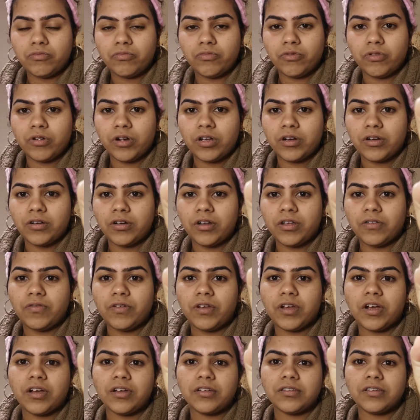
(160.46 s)
Well, I don't know if you
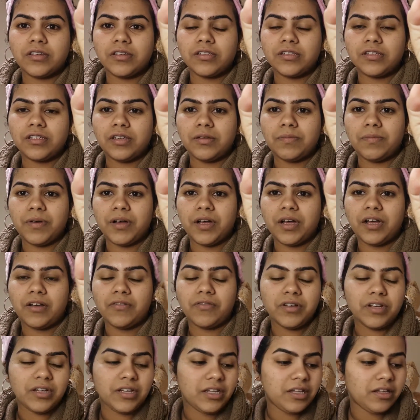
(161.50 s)
guys can see, but I
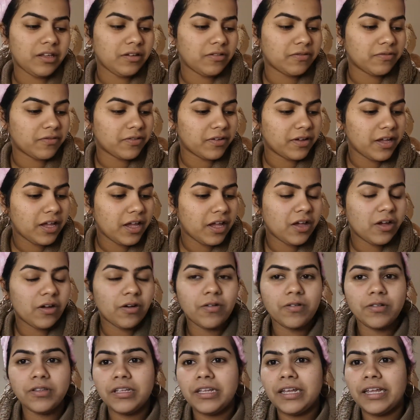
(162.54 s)
will leave
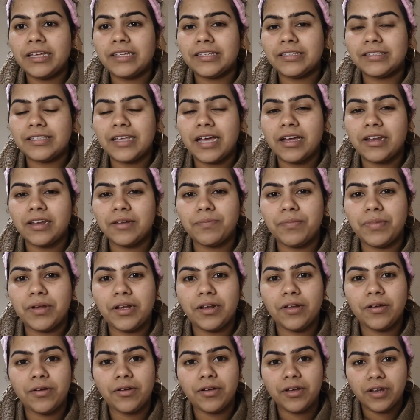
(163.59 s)
all the links down
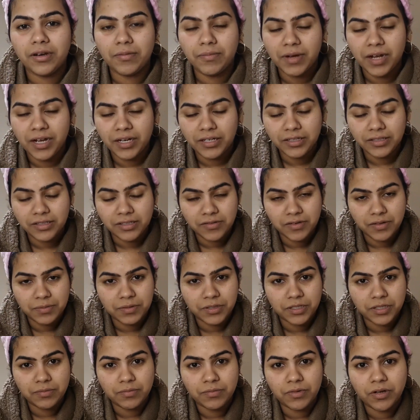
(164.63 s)
below in my
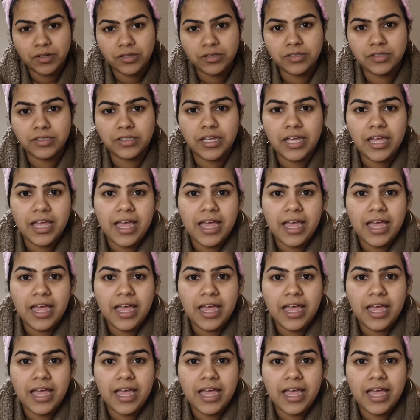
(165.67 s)
description box.